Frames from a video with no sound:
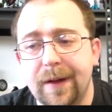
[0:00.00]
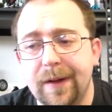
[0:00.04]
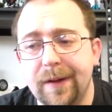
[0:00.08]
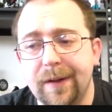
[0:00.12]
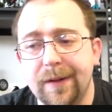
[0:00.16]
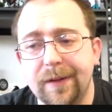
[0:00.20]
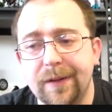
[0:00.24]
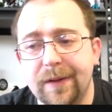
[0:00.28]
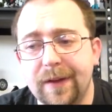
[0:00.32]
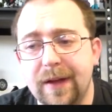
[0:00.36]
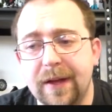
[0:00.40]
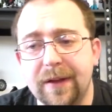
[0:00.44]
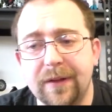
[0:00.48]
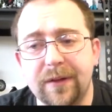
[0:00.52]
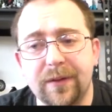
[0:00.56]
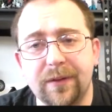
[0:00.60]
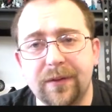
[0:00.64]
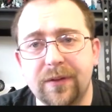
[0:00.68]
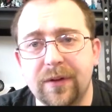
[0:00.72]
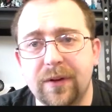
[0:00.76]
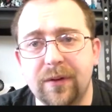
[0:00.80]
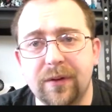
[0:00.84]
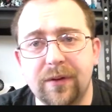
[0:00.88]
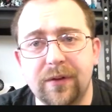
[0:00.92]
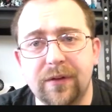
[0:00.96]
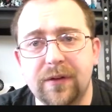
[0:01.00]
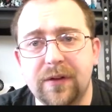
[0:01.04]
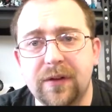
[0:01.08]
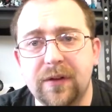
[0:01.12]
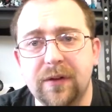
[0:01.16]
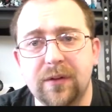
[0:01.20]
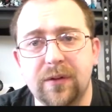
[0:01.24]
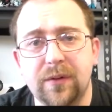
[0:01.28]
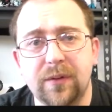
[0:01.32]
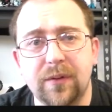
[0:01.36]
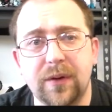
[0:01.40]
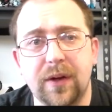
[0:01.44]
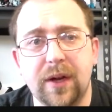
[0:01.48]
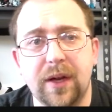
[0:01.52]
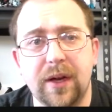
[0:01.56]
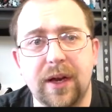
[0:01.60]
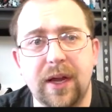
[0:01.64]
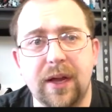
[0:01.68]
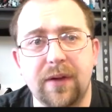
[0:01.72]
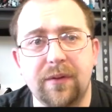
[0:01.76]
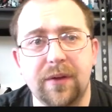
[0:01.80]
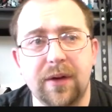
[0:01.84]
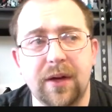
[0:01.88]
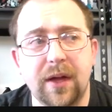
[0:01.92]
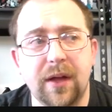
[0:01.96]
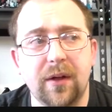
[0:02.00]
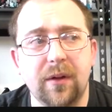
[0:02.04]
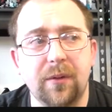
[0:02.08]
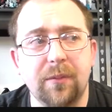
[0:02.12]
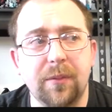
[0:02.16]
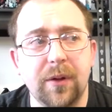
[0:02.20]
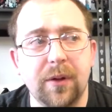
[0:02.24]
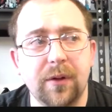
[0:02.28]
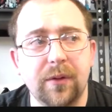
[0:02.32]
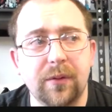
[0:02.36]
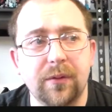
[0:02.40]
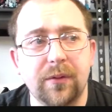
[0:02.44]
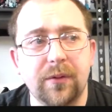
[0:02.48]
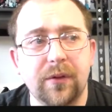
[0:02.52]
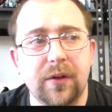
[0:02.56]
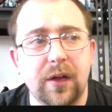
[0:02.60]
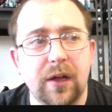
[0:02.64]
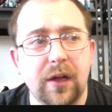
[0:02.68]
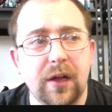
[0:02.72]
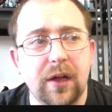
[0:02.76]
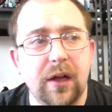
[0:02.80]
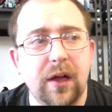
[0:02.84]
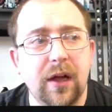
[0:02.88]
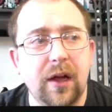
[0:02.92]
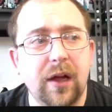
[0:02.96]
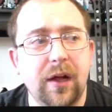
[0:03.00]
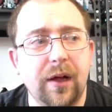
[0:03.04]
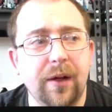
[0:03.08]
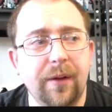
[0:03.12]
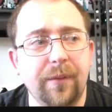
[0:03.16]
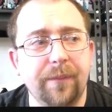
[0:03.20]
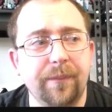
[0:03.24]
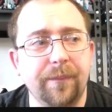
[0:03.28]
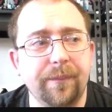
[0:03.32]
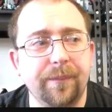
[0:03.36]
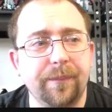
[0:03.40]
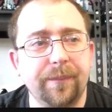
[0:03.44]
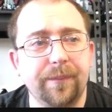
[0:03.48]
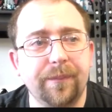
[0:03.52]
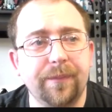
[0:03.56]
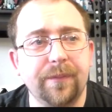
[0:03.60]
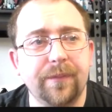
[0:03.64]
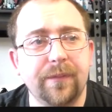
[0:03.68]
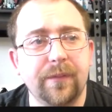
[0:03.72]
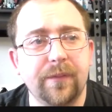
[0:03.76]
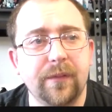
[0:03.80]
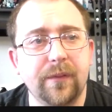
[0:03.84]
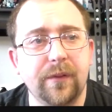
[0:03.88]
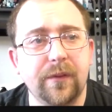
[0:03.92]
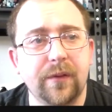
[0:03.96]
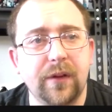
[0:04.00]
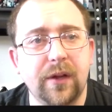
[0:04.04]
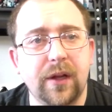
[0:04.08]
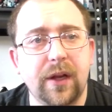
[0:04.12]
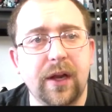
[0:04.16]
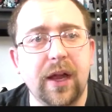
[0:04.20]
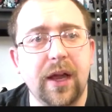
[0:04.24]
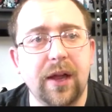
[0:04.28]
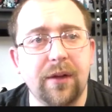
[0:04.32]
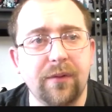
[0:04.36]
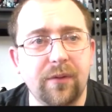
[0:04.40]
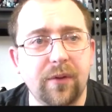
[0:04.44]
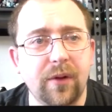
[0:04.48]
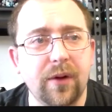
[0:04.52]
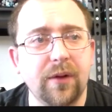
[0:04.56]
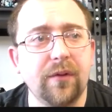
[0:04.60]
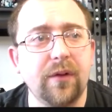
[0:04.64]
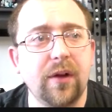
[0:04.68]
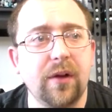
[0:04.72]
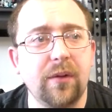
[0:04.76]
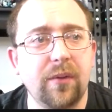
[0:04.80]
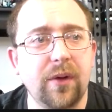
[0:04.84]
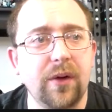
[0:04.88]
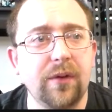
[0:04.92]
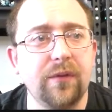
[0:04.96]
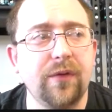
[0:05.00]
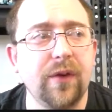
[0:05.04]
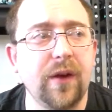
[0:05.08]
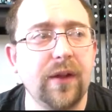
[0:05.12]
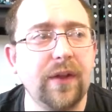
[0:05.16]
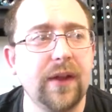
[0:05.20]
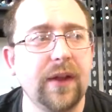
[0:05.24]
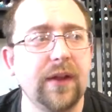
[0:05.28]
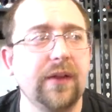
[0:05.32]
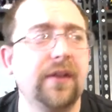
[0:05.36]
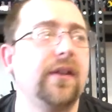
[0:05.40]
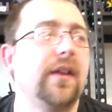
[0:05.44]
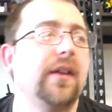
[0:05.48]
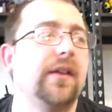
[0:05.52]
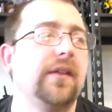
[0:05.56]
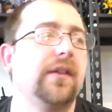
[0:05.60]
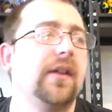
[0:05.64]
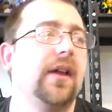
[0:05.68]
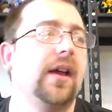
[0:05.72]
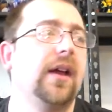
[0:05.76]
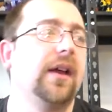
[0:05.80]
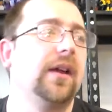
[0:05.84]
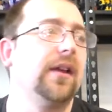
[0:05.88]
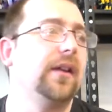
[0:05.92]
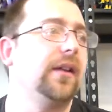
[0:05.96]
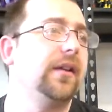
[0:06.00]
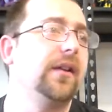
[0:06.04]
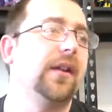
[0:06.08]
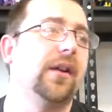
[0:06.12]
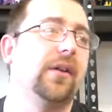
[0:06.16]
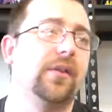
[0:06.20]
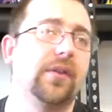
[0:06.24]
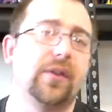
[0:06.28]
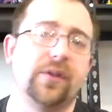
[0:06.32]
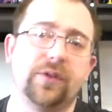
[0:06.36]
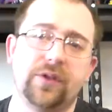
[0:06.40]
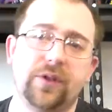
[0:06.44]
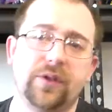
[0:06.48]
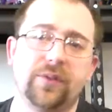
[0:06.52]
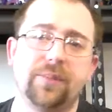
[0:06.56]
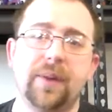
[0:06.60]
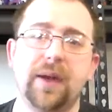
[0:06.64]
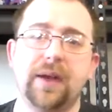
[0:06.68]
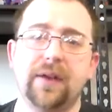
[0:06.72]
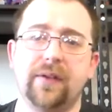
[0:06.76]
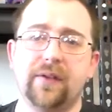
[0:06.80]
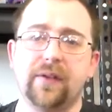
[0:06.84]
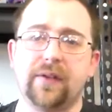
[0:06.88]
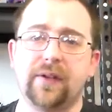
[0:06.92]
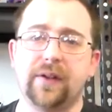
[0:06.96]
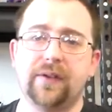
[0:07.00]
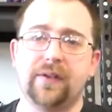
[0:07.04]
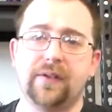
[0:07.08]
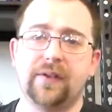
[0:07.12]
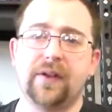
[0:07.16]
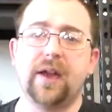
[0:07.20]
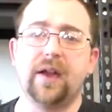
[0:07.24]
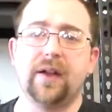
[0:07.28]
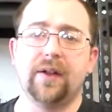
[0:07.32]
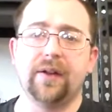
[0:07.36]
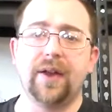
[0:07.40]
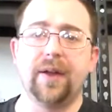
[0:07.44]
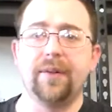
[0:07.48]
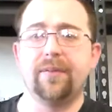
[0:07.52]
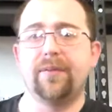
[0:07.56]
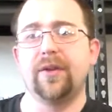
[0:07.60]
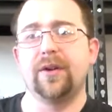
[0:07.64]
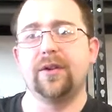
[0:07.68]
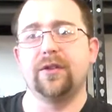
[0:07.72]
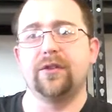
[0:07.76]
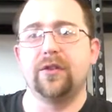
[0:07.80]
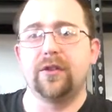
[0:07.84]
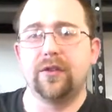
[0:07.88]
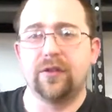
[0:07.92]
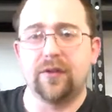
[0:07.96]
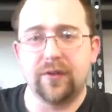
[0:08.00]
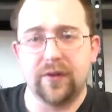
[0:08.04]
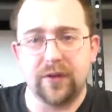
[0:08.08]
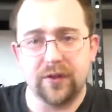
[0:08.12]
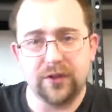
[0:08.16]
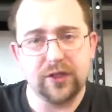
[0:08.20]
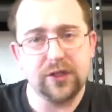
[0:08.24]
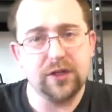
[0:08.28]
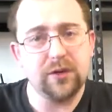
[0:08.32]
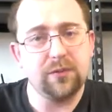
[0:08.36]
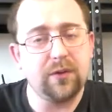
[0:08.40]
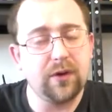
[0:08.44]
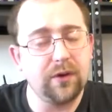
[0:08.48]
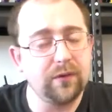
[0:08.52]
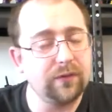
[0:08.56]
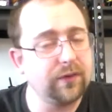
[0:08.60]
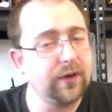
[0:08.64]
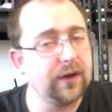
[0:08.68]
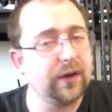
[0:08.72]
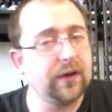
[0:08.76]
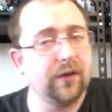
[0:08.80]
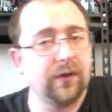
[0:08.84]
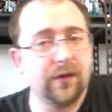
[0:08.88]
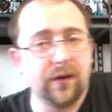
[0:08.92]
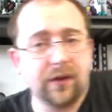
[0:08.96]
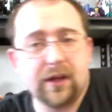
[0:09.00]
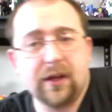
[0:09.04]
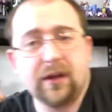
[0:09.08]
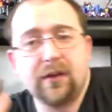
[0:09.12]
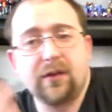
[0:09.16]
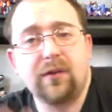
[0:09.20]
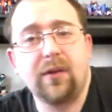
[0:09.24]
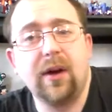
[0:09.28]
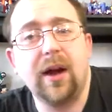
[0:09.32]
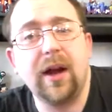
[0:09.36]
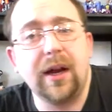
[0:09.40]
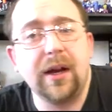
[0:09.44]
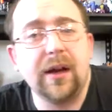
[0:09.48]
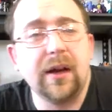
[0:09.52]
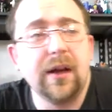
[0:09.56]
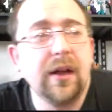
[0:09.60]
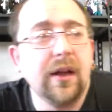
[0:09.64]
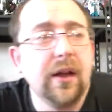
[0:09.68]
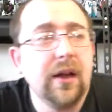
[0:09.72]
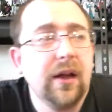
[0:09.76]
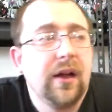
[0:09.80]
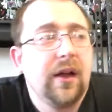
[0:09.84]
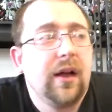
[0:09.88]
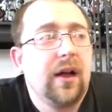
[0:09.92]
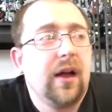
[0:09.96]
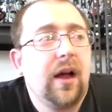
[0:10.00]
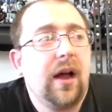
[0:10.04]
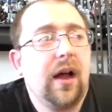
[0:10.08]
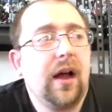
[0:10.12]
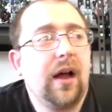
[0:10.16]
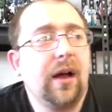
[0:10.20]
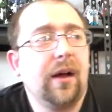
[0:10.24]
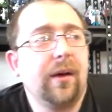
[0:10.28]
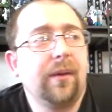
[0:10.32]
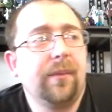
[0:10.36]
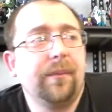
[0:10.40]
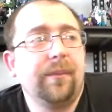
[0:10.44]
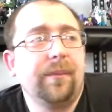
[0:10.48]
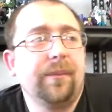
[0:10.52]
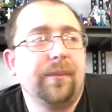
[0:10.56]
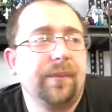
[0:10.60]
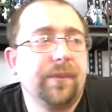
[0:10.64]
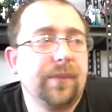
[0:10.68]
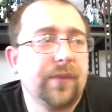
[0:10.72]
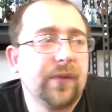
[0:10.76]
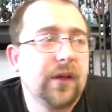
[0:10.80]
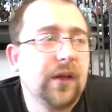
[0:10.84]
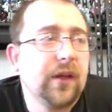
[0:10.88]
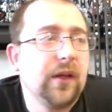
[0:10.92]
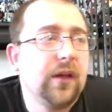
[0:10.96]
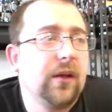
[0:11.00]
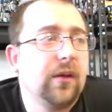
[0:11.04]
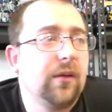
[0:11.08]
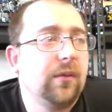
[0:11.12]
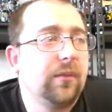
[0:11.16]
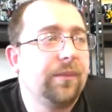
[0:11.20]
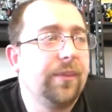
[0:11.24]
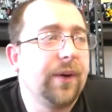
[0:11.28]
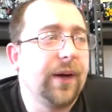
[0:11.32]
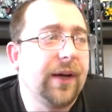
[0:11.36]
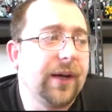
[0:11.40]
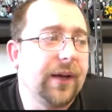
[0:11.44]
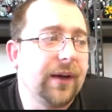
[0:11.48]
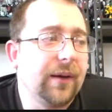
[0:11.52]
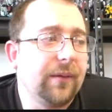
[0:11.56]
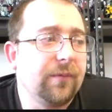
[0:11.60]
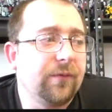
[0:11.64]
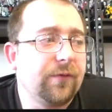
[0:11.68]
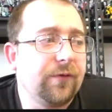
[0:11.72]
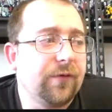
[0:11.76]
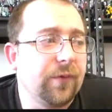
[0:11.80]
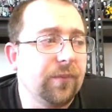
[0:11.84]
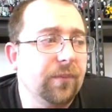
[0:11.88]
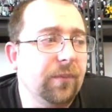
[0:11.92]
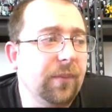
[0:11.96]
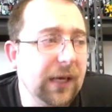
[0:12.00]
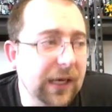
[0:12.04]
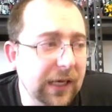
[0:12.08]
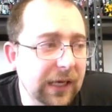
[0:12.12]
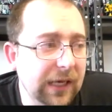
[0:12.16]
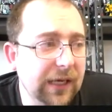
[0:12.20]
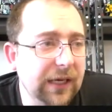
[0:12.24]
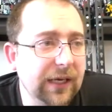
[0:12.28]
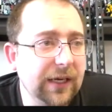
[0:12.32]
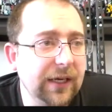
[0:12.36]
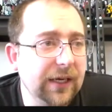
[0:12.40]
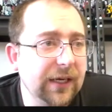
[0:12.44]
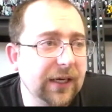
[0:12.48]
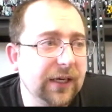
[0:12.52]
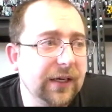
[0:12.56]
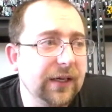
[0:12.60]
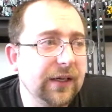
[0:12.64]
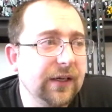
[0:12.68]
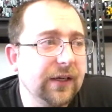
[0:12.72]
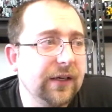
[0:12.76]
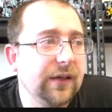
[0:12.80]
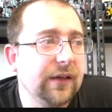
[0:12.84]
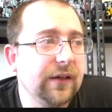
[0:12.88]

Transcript: other than that, there's no excuse for not having elbows. Um, and I have one one friend that says, uh, you know, they're just basically scaled up versions of the G1 figures, and that's great. Um, but for me,